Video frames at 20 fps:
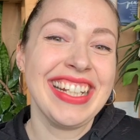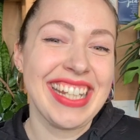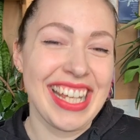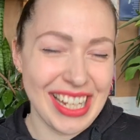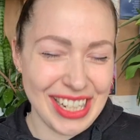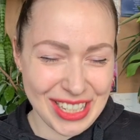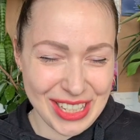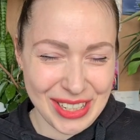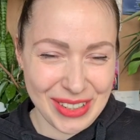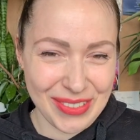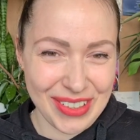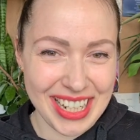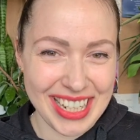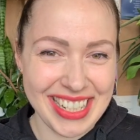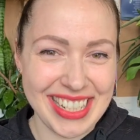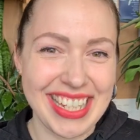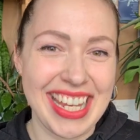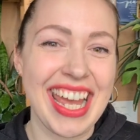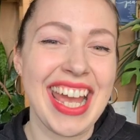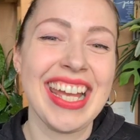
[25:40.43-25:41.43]
Thank you so
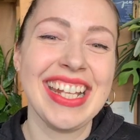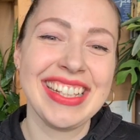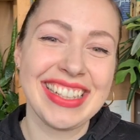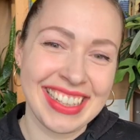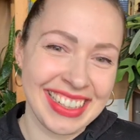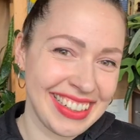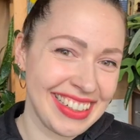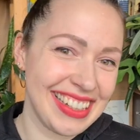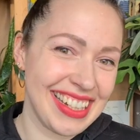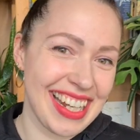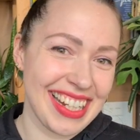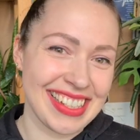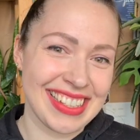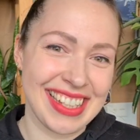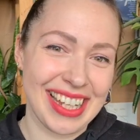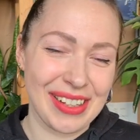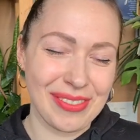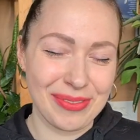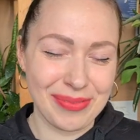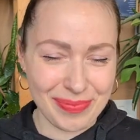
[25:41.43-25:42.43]
much and till the next
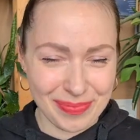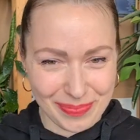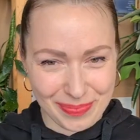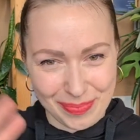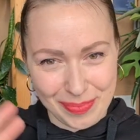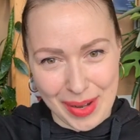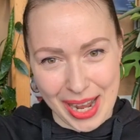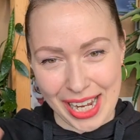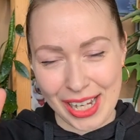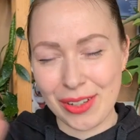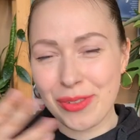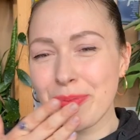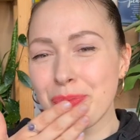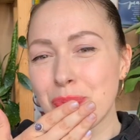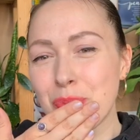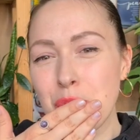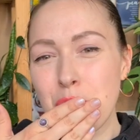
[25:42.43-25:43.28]
time. Bye.